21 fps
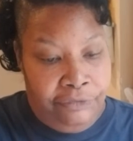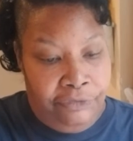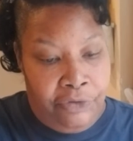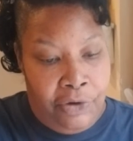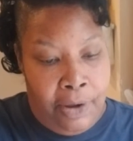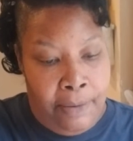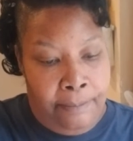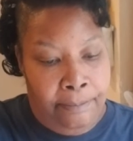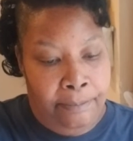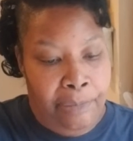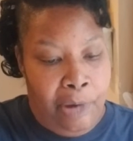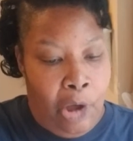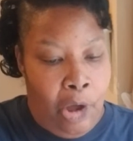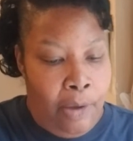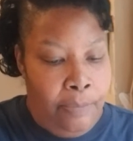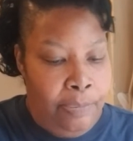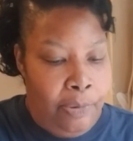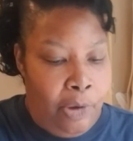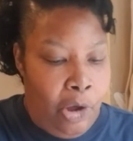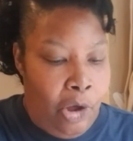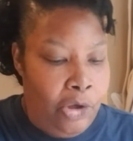from
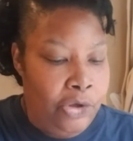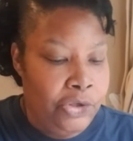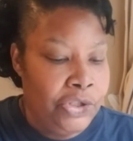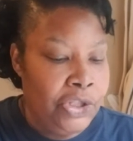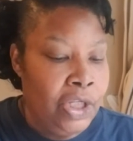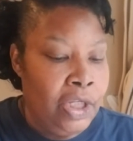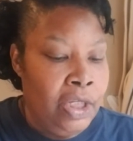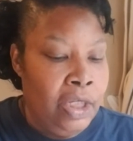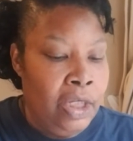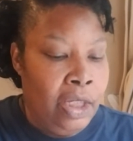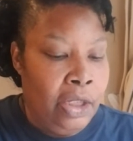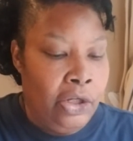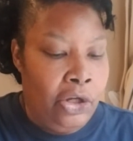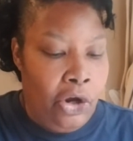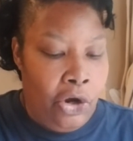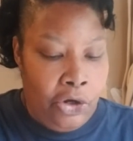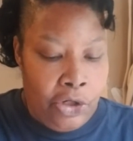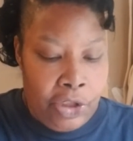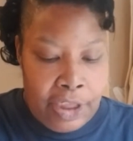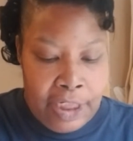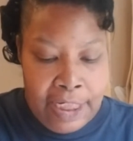Pawpaw's
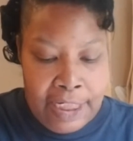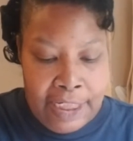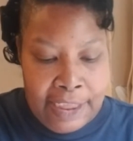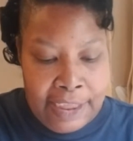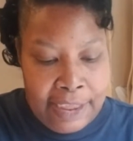Gardening